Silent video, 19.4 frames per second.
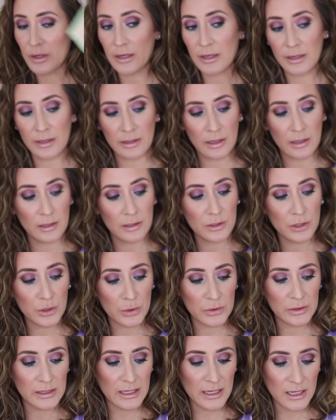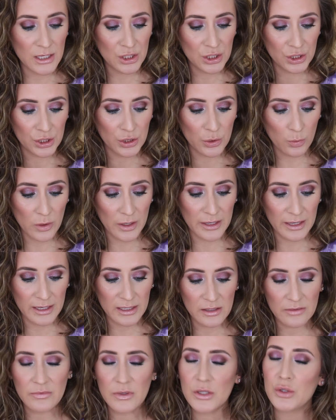can use each one
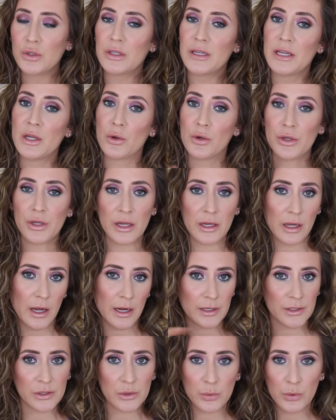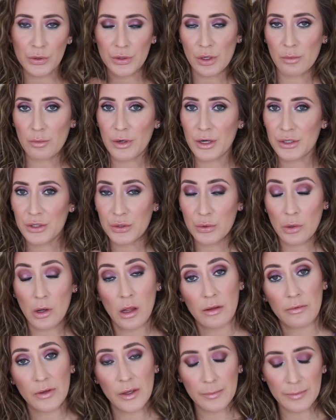individually or you can kind of swirl your brush through
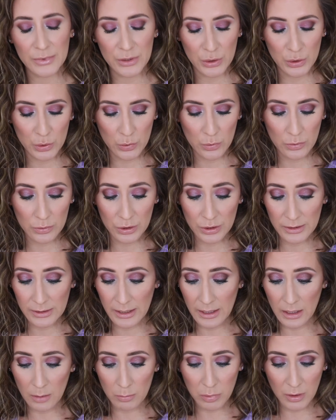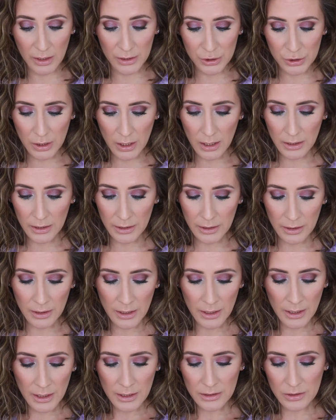all of them to just get a blush color.
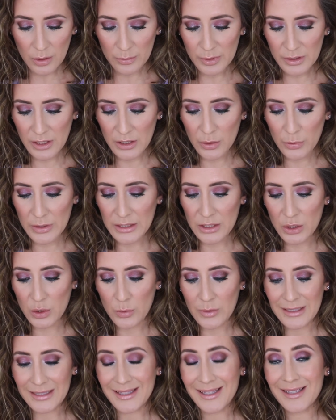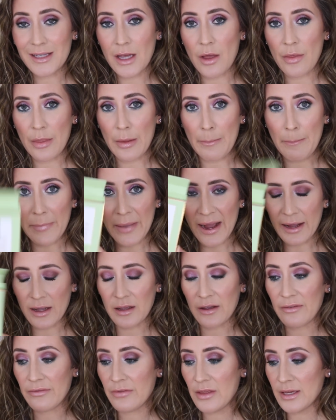So I'm just gonna read to you what it says on the back
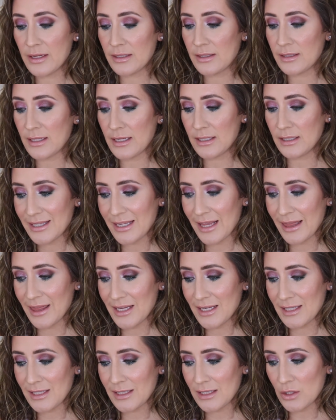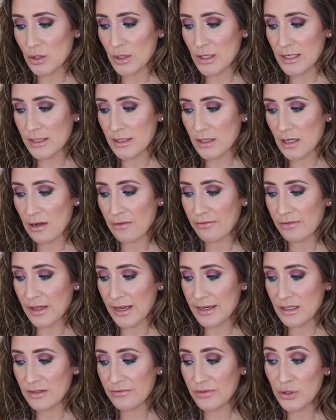of this. It's this silky soft
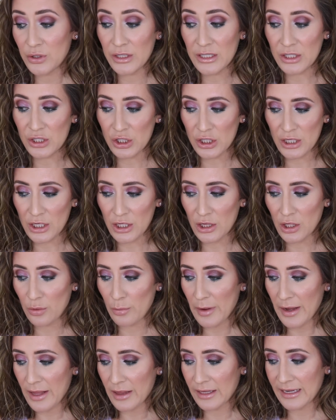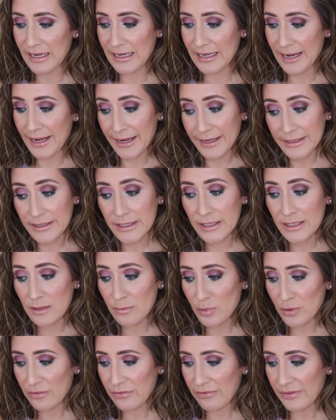light diffusing cheek glow palette enhances
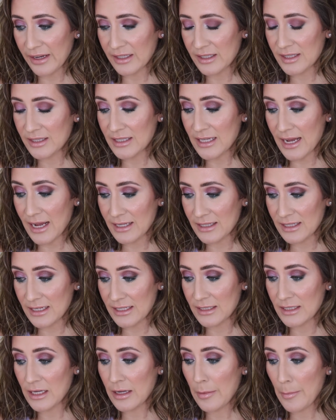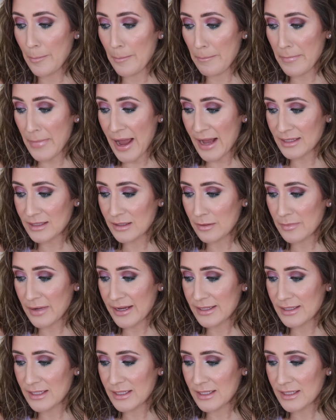and perfects as it
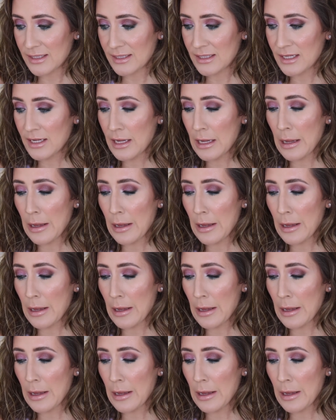maximizes